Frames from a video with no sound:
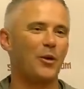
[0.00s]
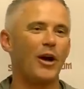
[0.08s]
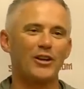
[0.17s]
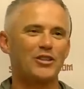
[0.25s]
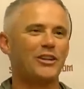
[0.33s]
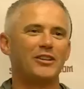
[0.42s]

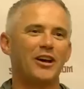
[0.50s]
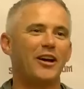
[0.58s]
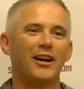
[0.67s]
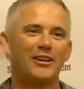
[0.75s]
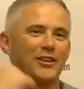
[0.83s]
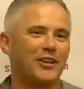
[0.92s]
question,
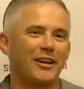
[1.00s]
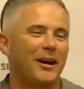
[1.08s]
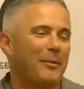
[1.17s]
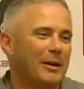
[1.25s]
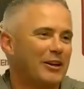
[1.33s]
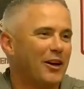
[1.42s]
Derek is going to,
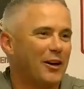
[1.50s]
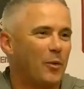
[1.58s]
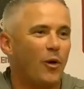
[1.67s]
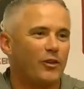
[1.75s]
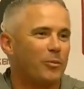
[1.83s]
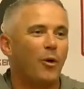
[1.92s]
I mean, Derek
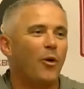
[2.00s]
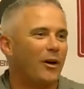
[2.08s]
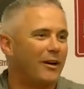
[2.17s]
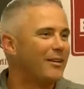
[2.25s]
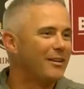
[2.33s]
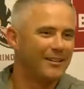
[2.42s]
wants more.